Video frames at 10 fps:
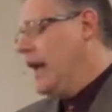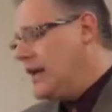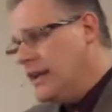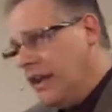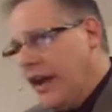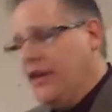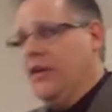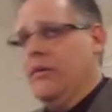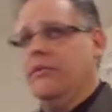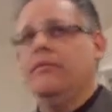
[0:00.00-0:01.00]
I can tell
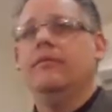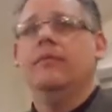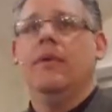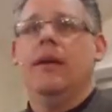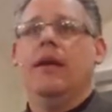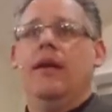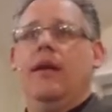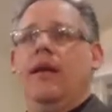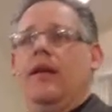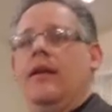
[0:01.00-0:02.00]
you
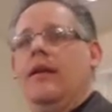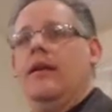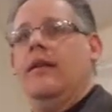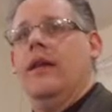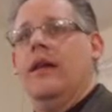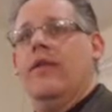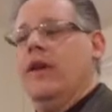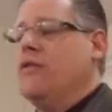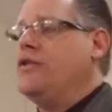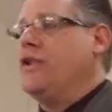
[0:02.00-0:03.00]
that if
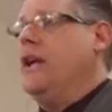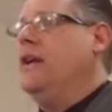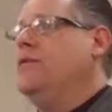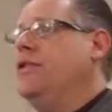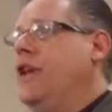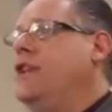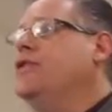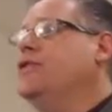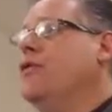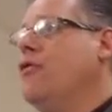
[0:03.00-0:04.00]
he receives the
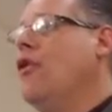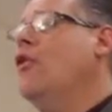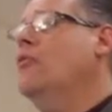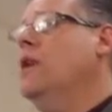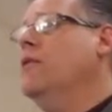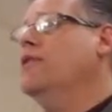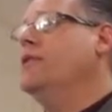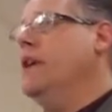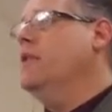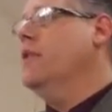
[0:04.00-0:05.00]
teachings of Rome, he
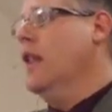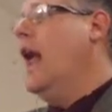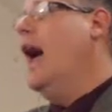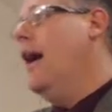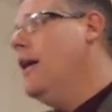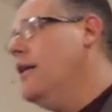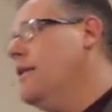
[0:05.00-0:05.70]
receives a lie.